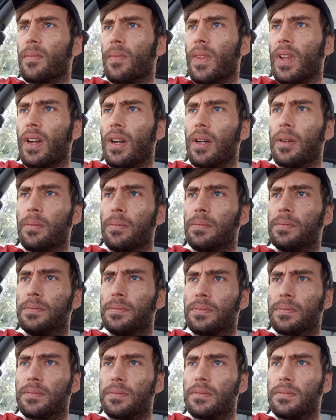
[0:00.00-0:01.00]

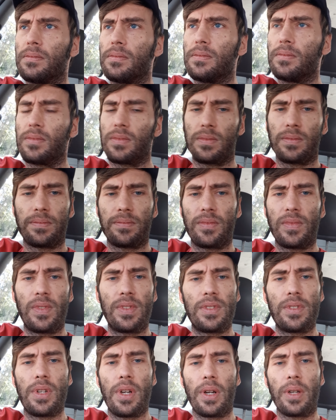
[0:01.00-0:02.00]

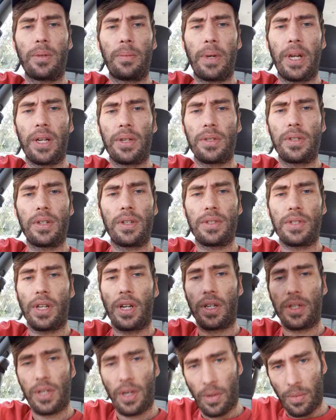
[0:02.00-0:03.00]
And took the pictures and
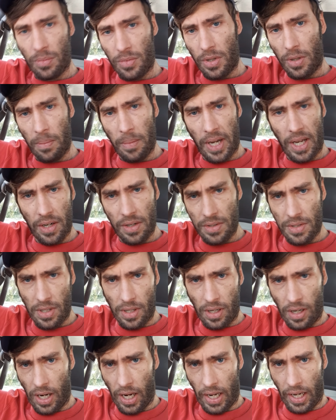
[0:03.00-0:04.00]
I showed them to the
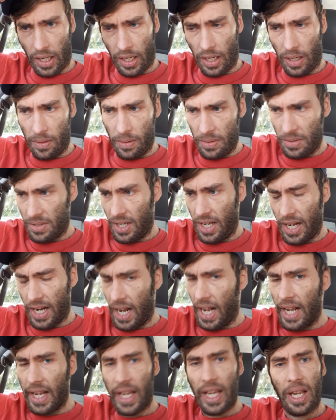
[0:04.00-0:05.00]
manager, and I was like,
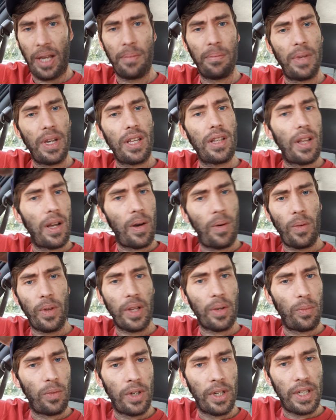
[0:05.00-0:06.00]
I can't be the
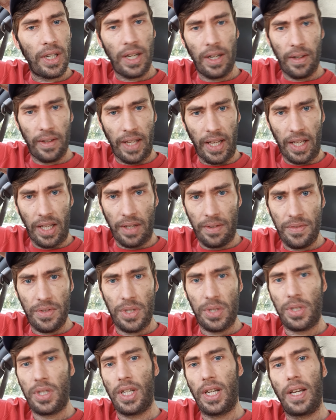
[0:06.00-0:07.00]
only one here that gives a
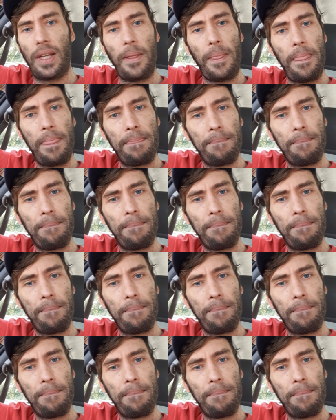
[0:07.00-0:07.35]
shit.